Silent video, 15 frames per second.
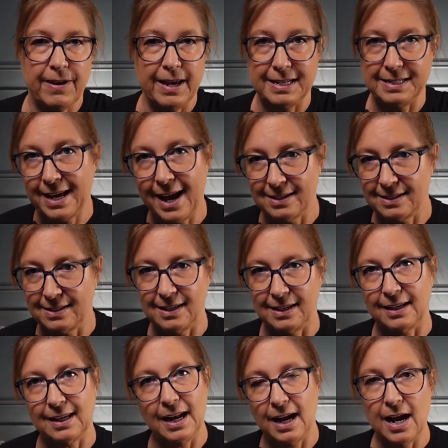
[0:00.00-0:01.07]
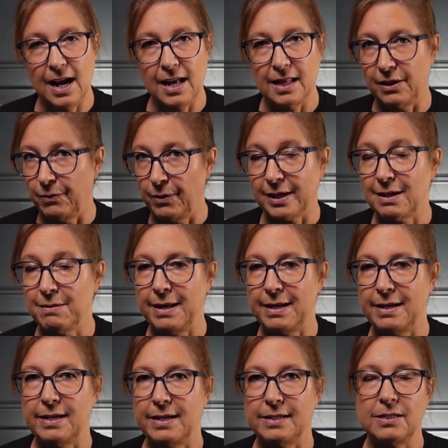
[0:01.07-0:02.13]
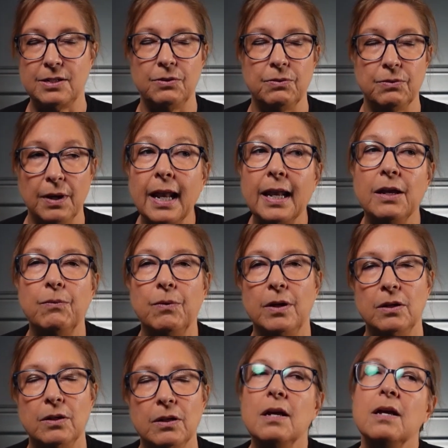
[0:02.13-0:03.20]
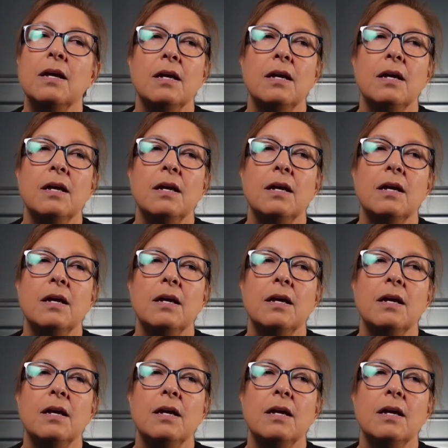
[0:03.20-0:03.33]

fantastic, and I highly recommend it to anyone,